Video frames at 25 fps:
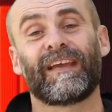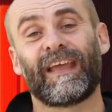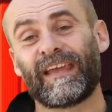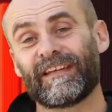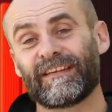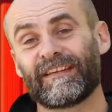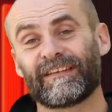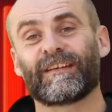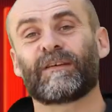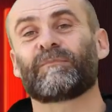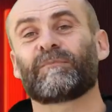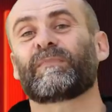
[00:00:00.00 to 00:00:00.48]

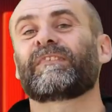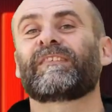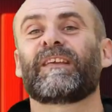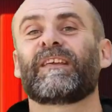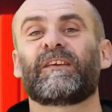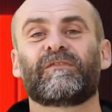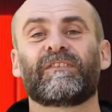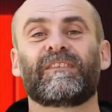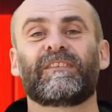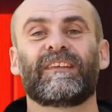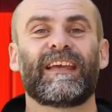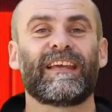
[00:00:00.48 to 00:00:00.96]
In at number
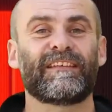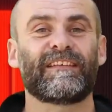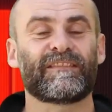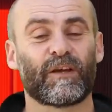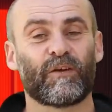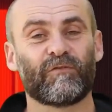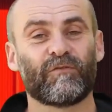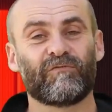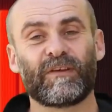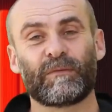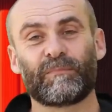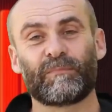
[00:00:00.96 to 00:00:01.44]
7 is
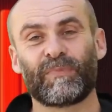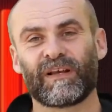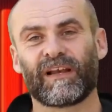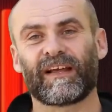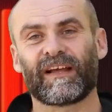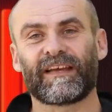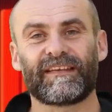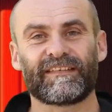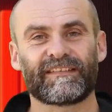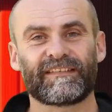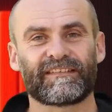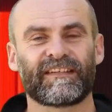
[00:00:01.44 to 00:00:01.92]

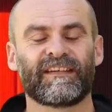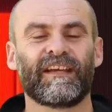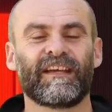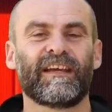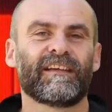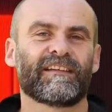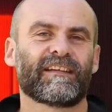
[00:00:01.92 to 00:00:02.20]
Replaced.